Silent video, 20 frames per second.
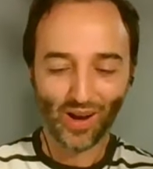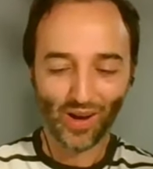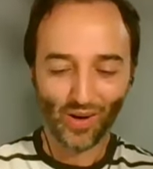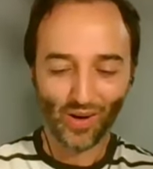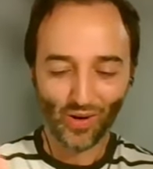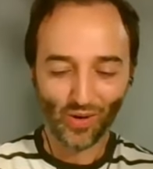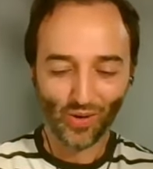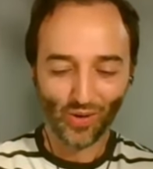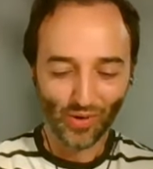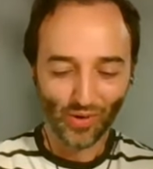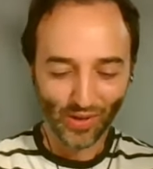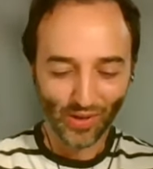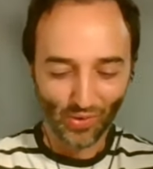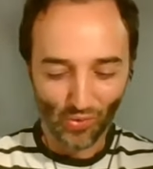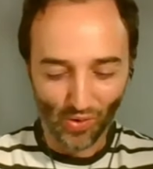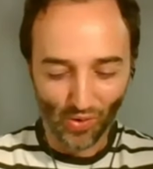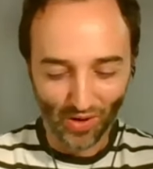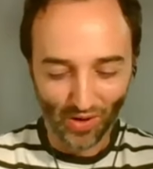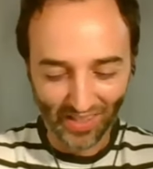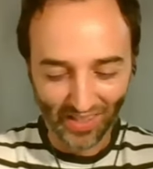over the
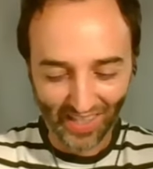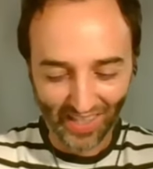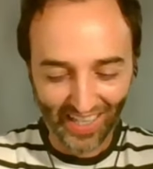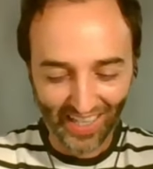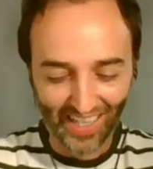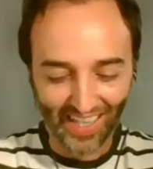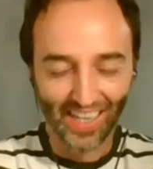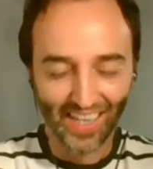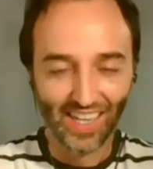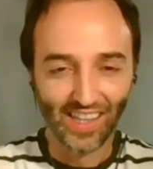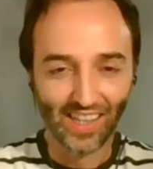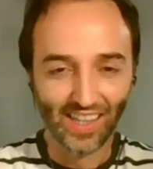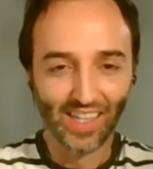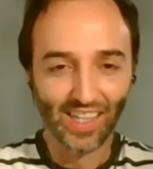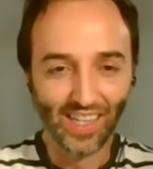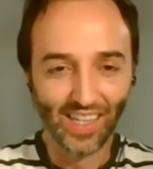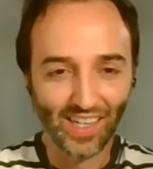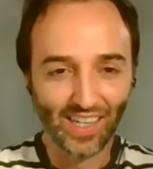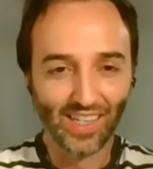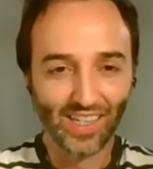world, and
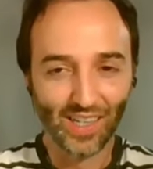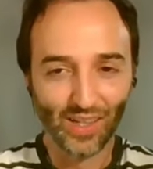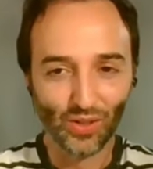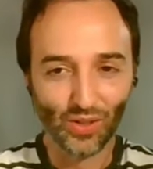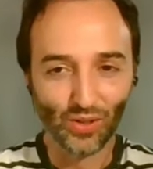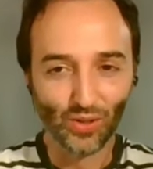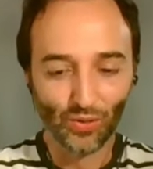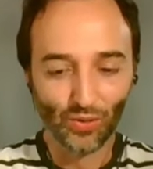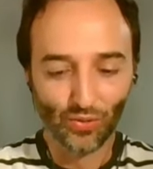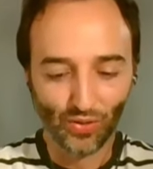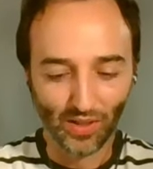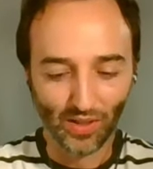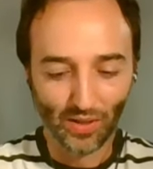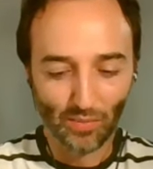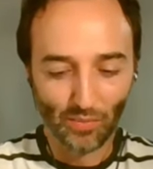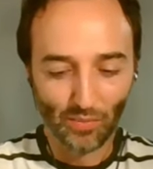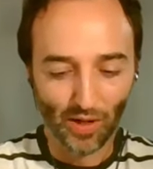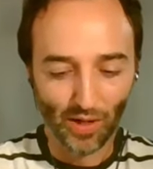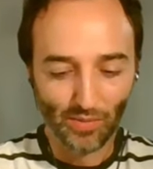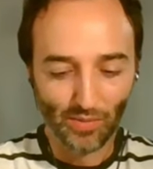they learn a lot of
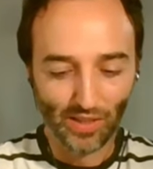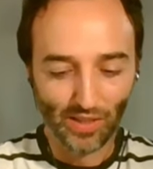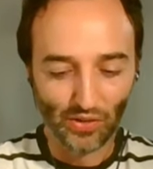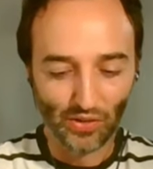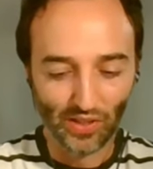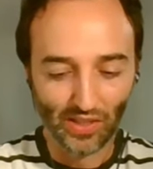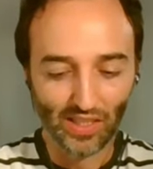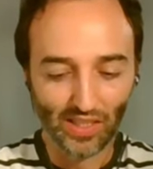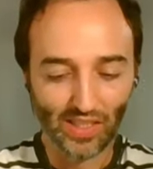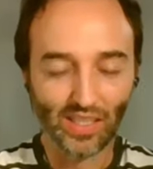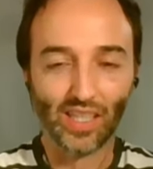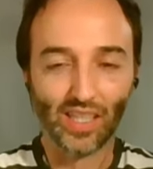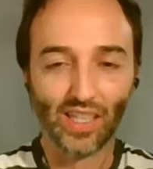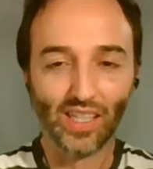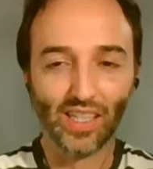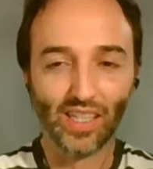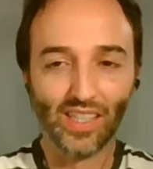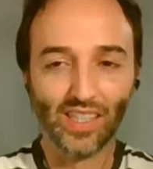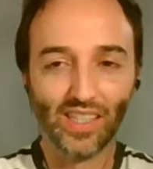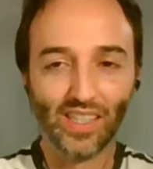parametric
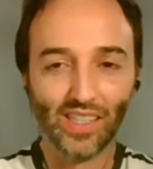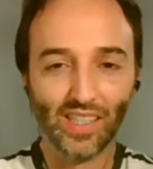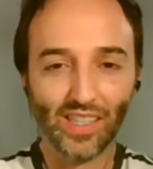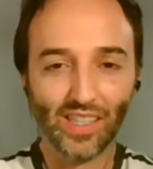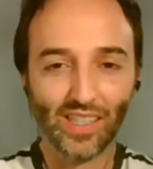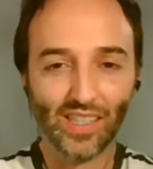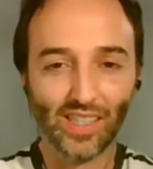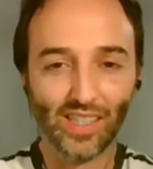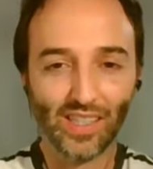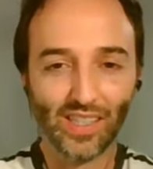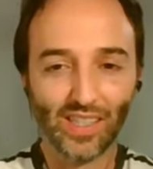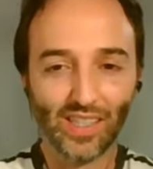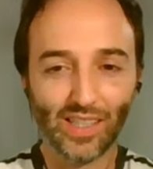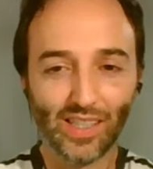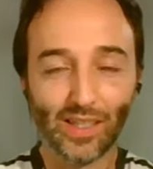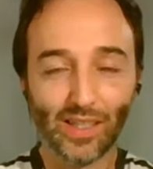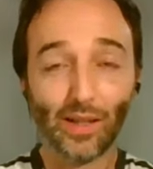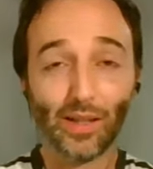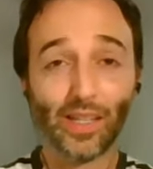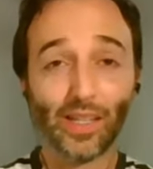design
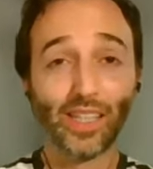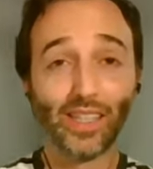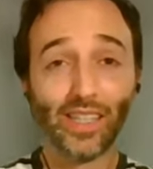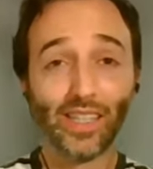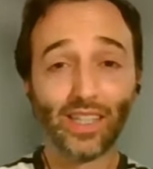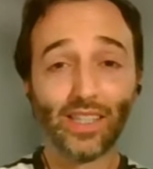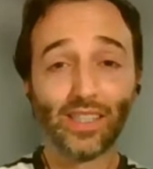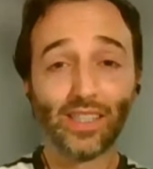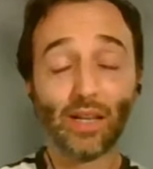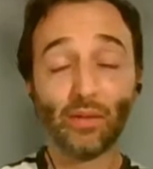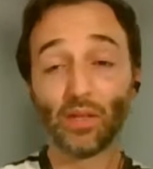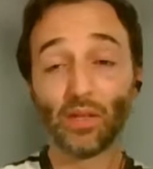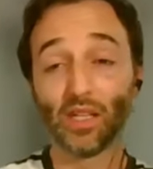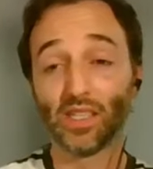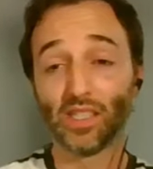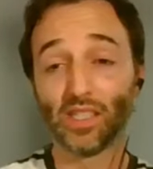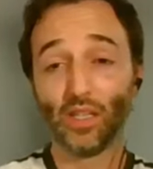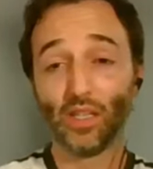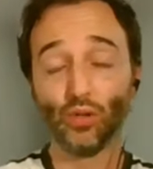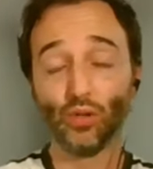that
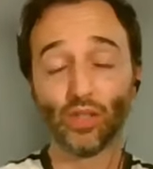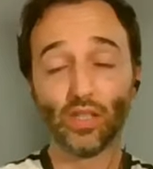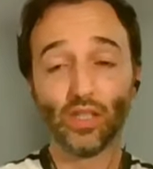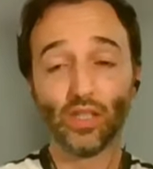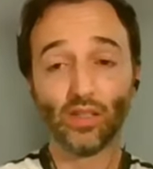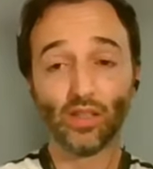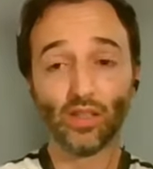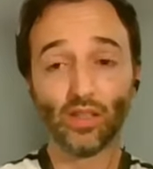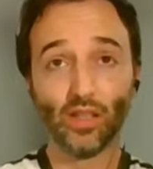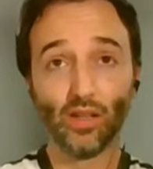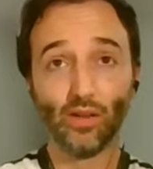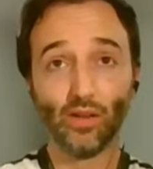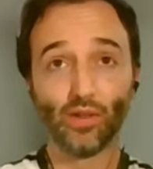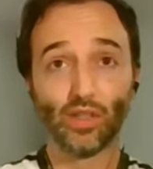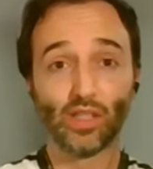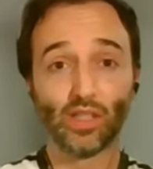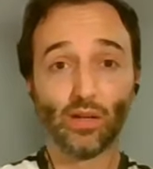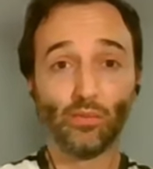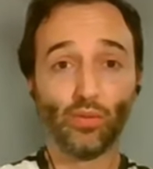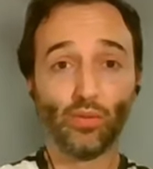sometimes they use it, for
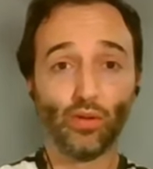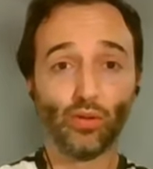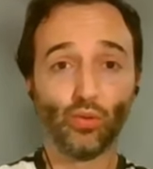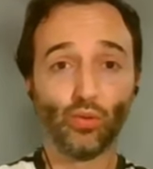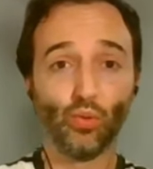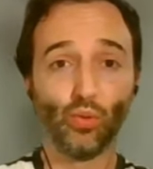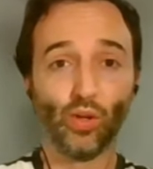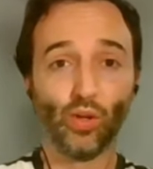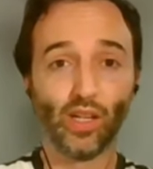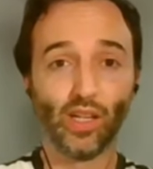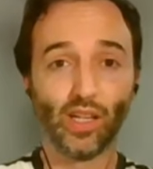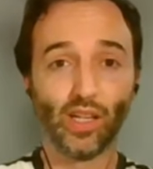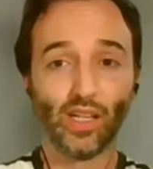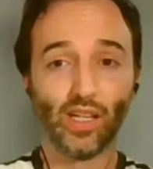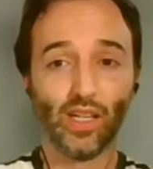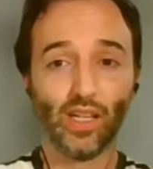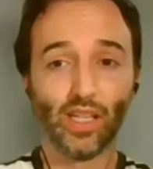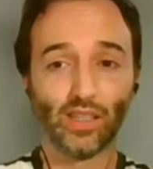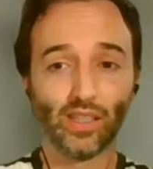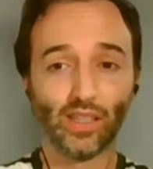example, to
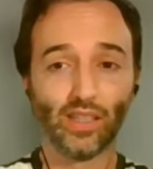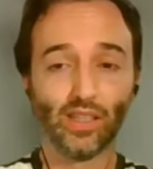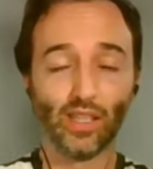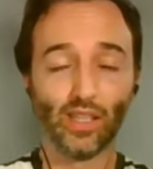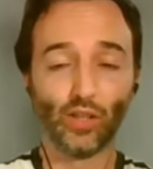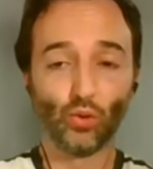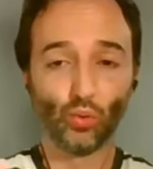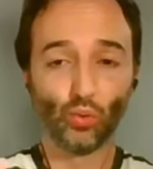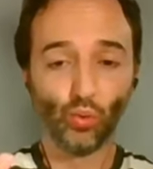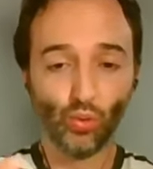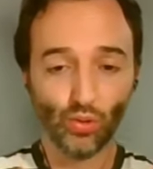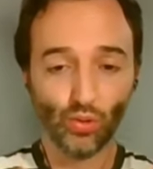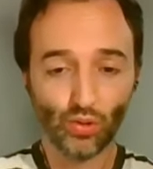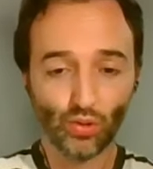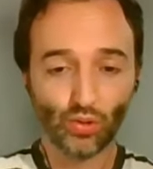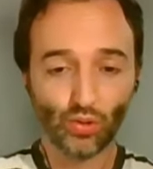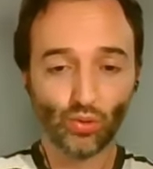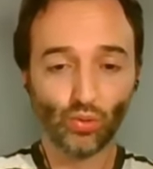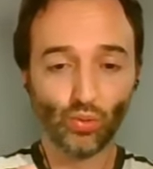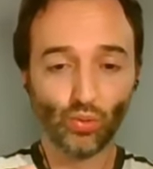get the
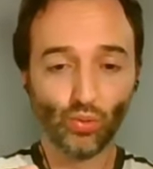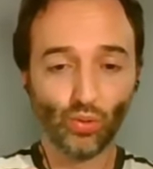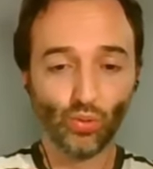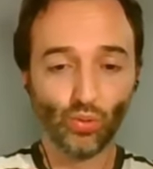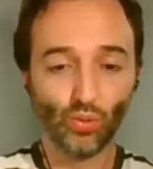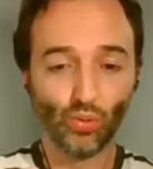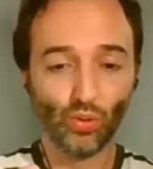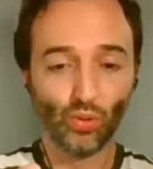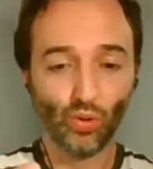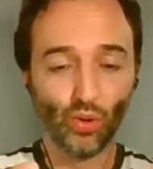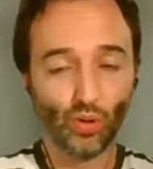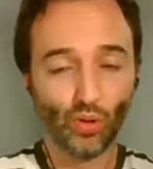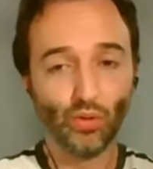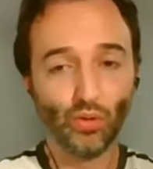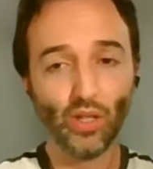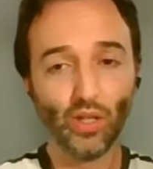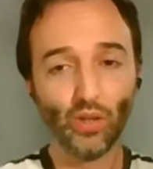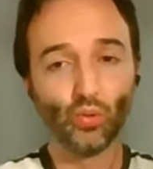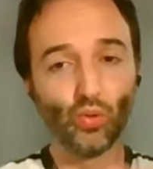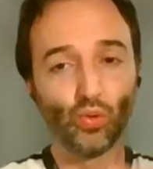tools to go
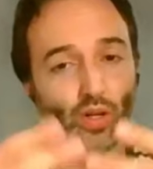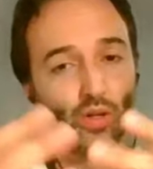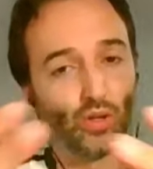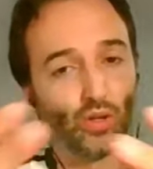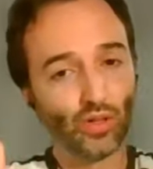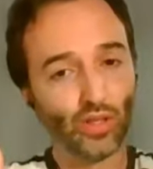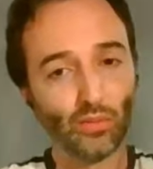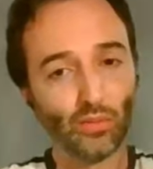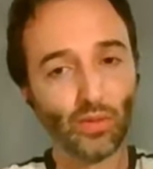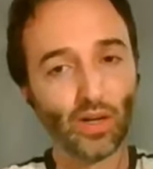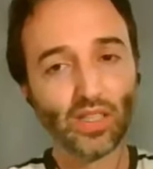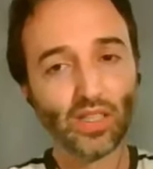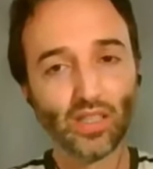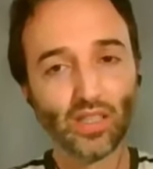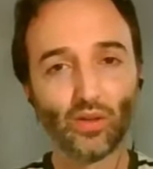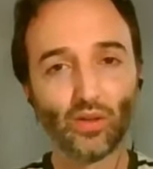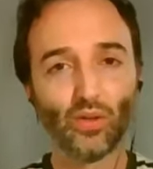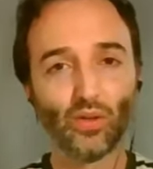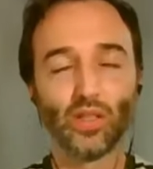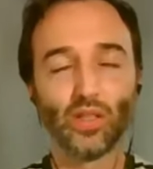into another
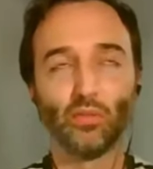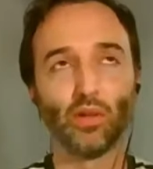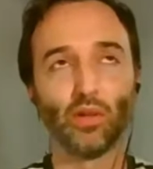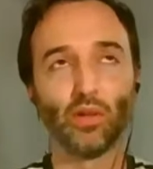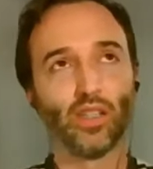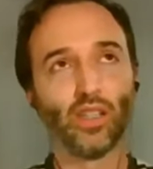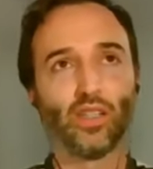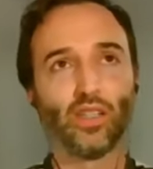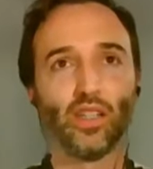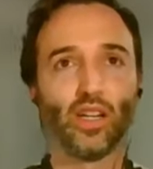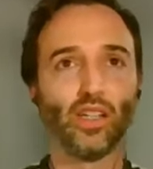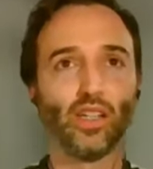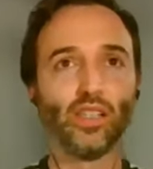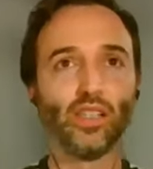master course. Imagine that they are